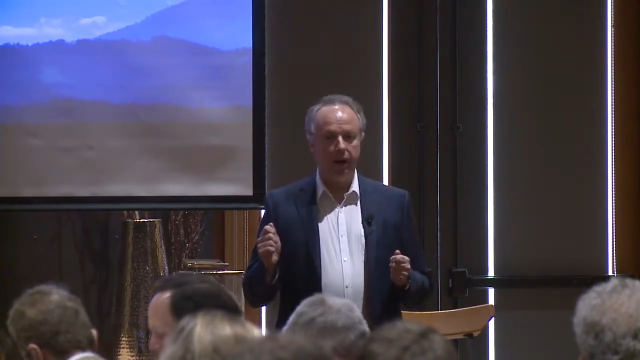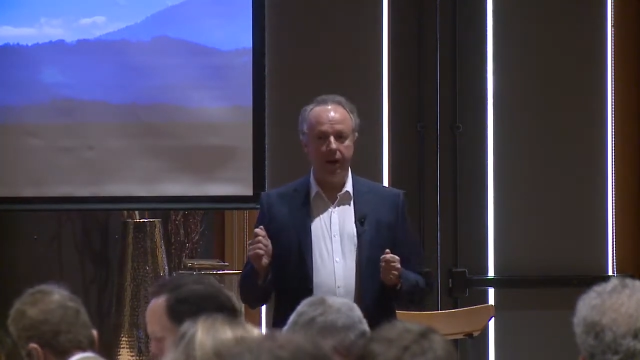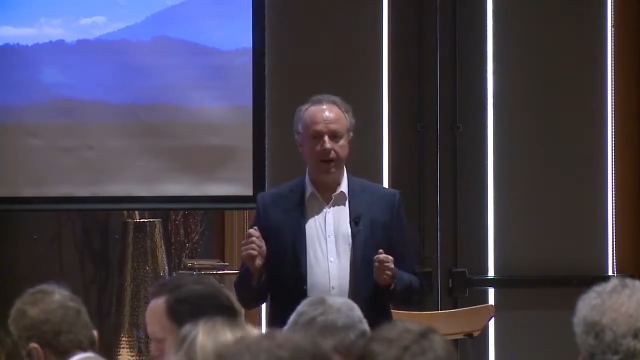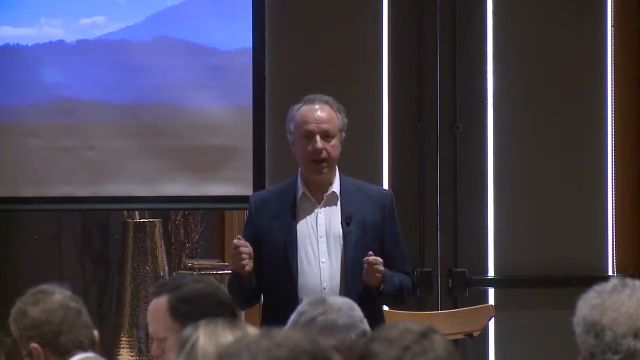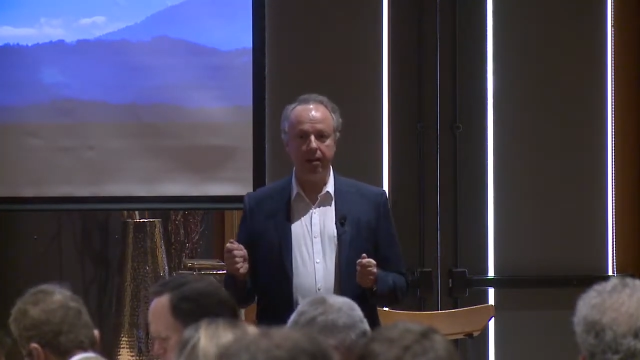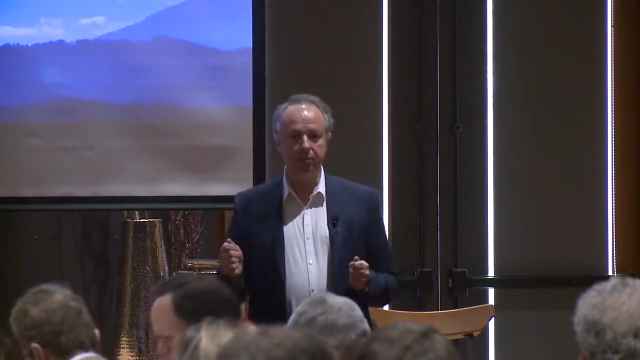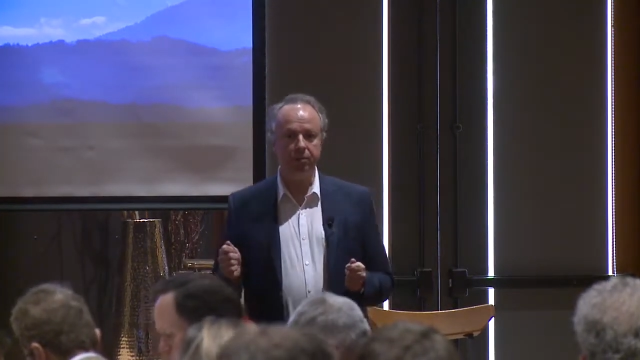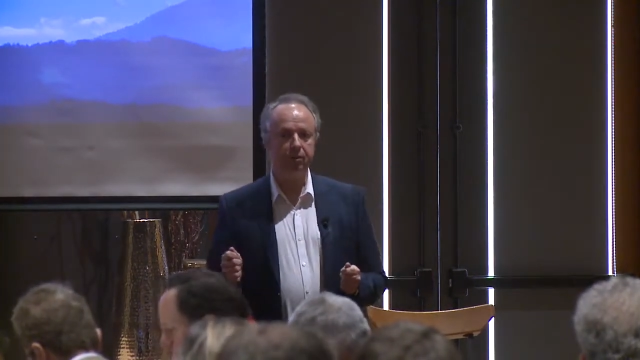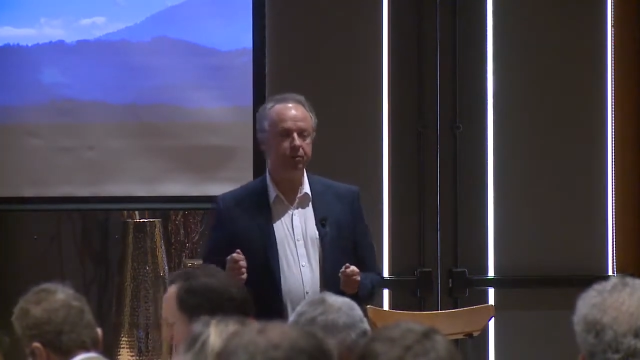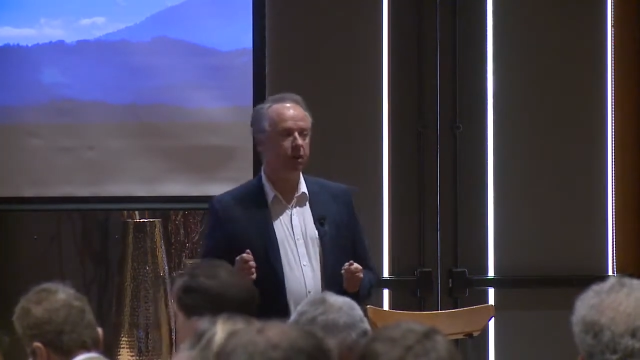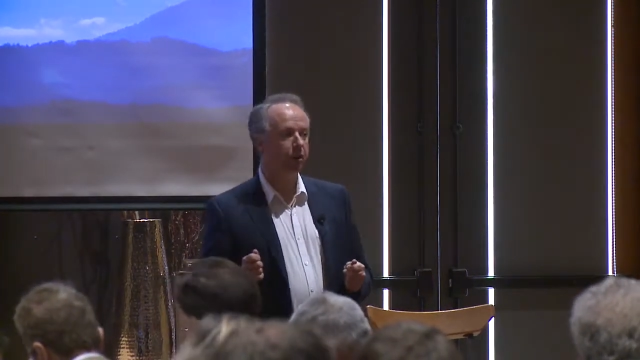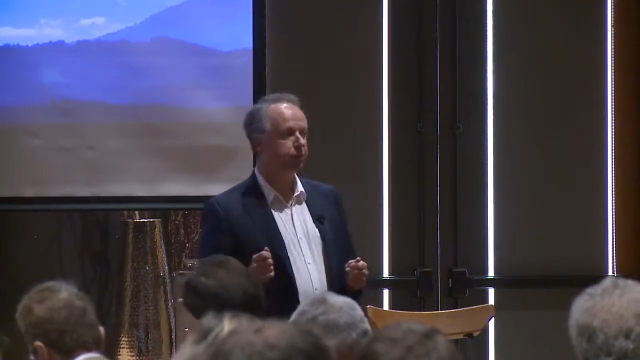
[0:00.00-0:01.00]
I came to
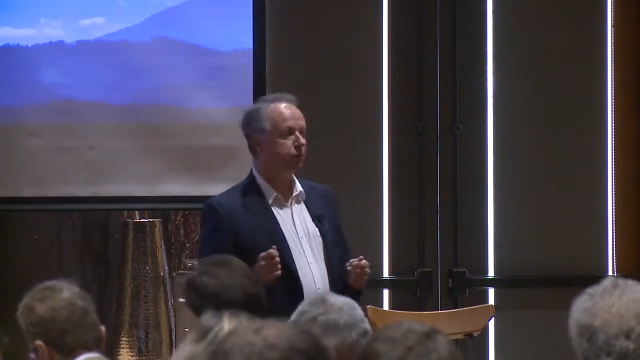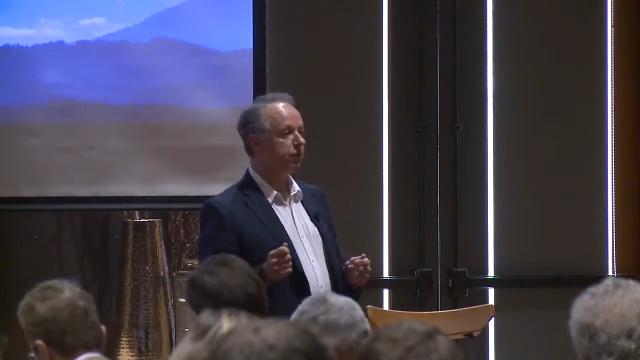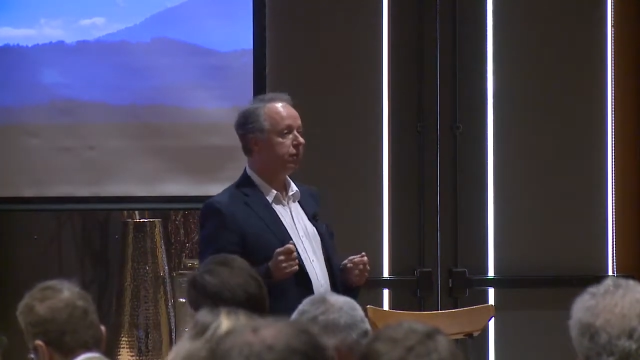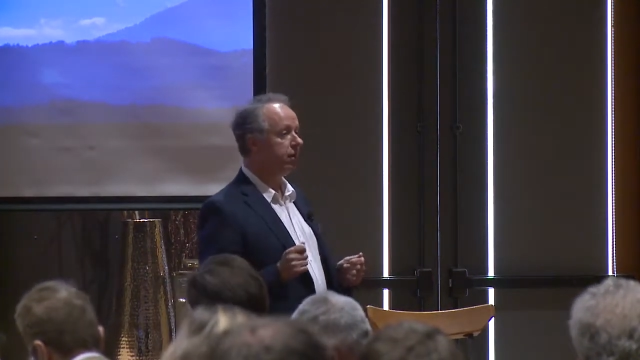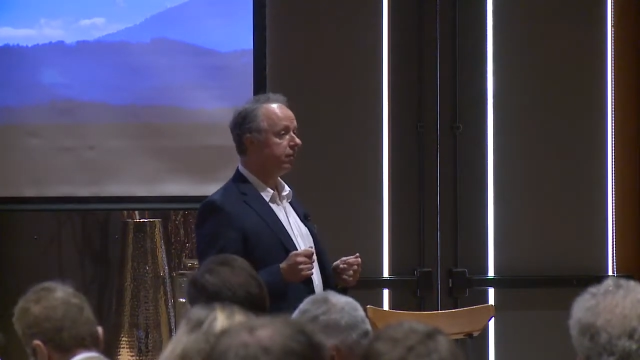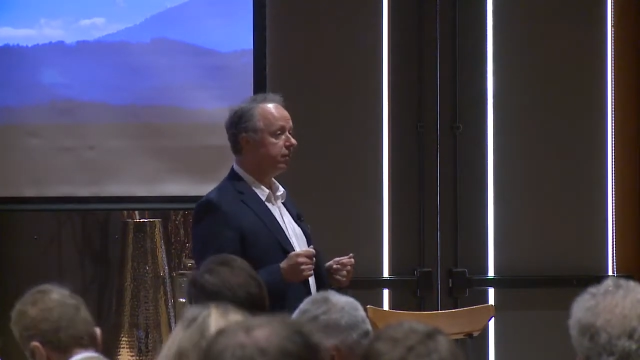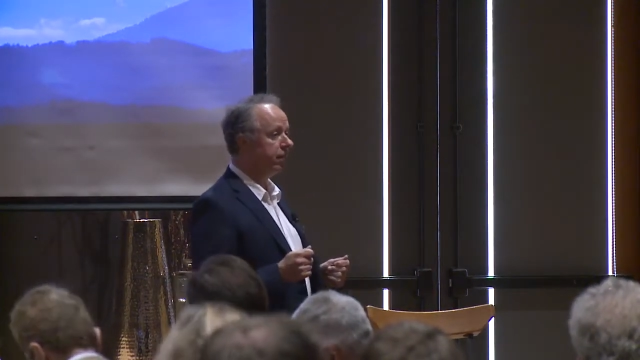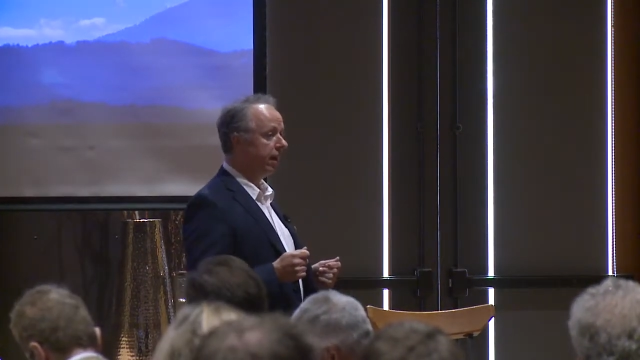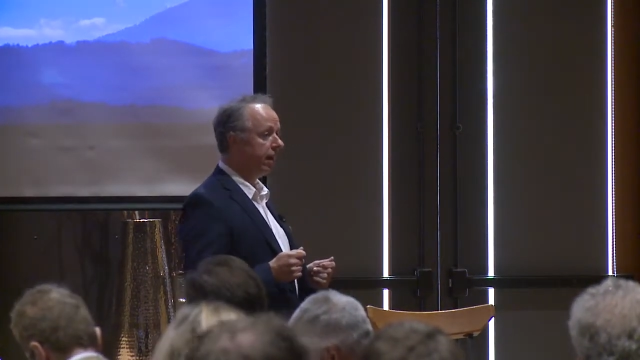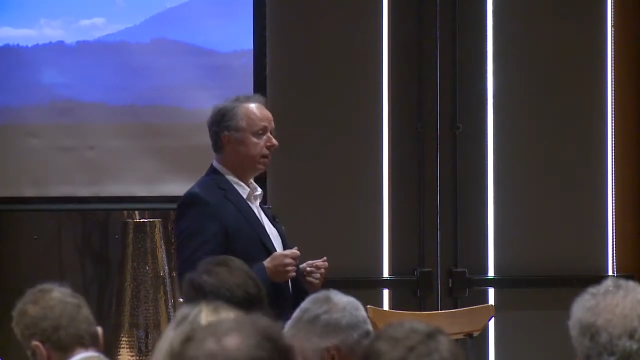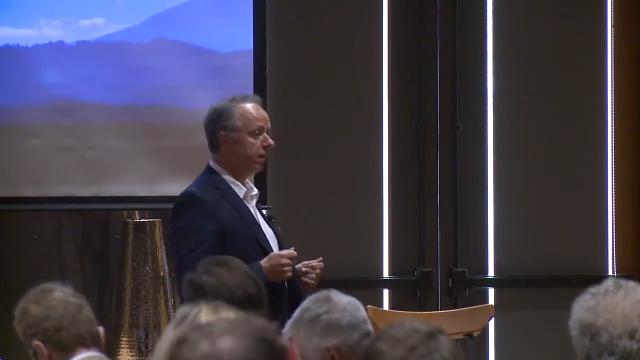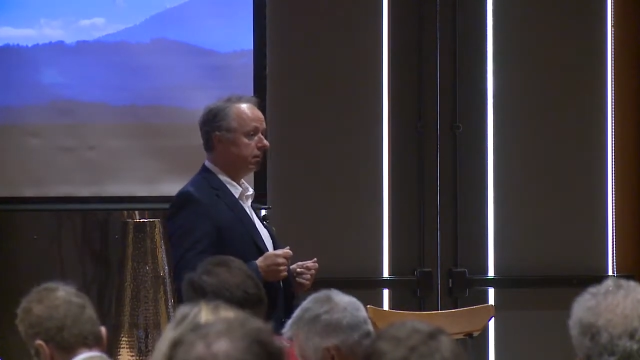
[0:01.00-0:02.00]
this conference
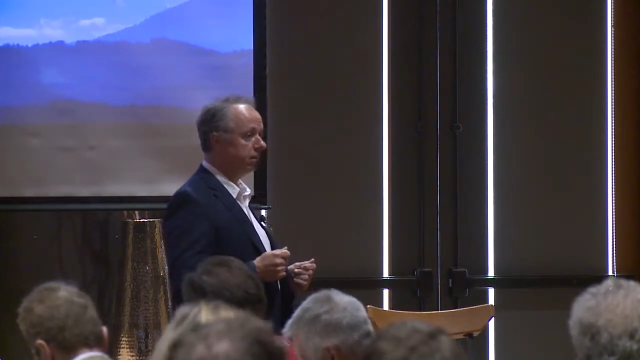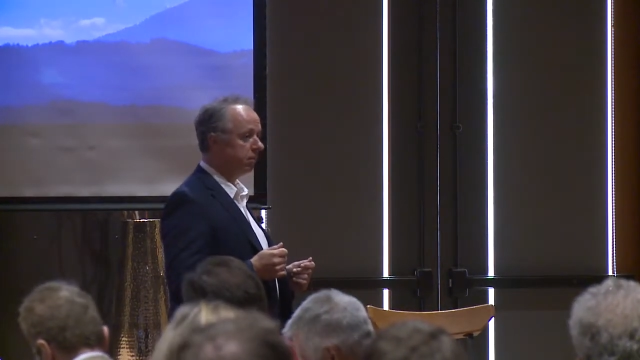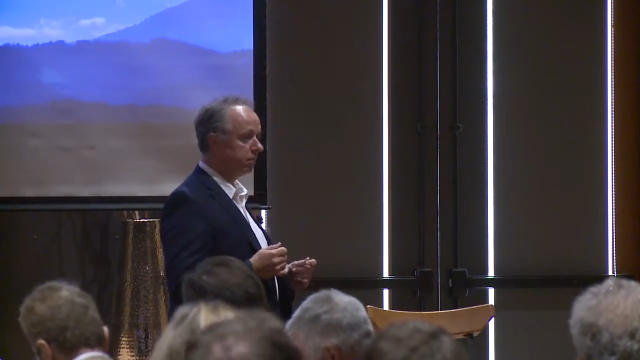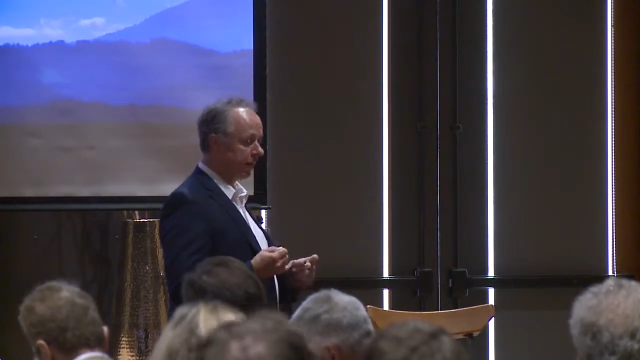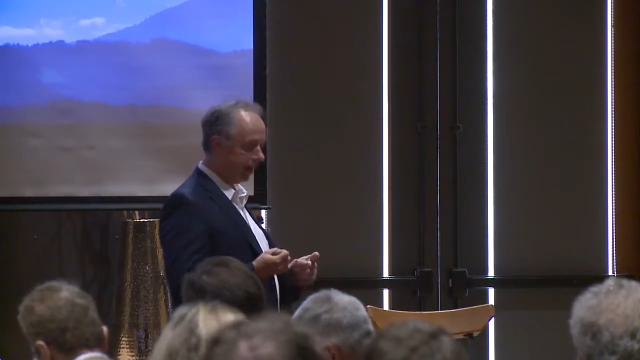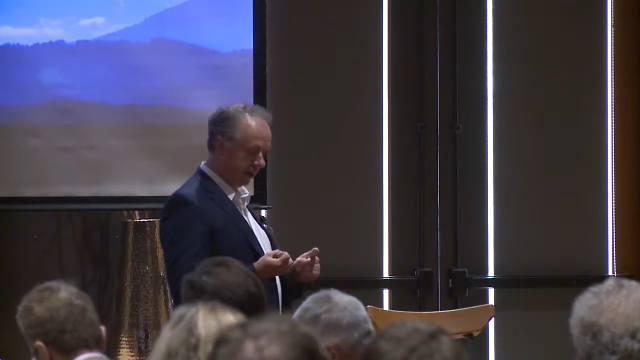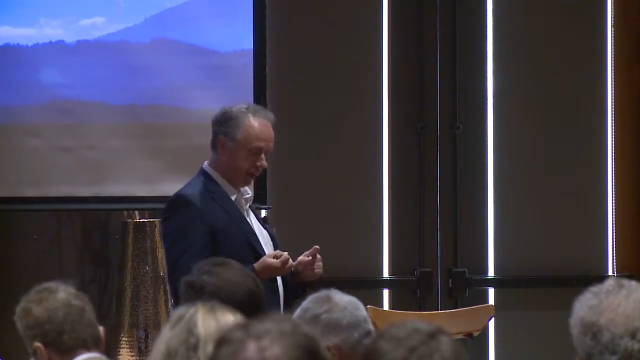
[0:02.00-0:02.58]
yesterday. To get